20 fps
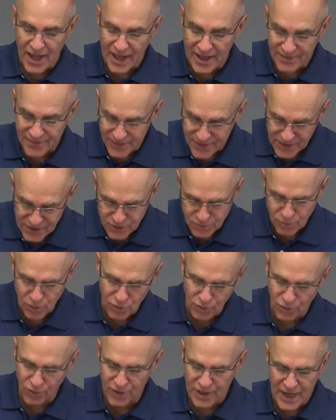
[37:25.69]
and this will
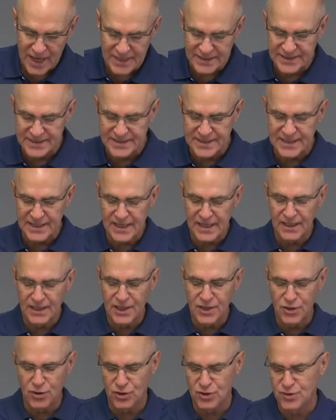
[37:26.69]
create zeal
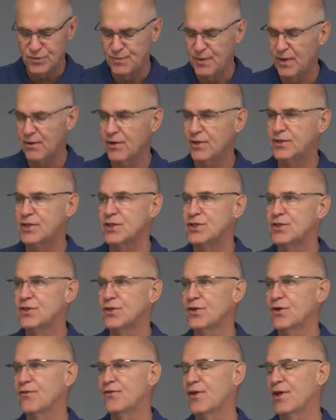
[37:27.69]
in your spirit to
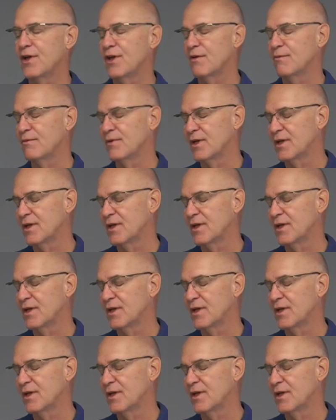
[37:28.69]
serve Him.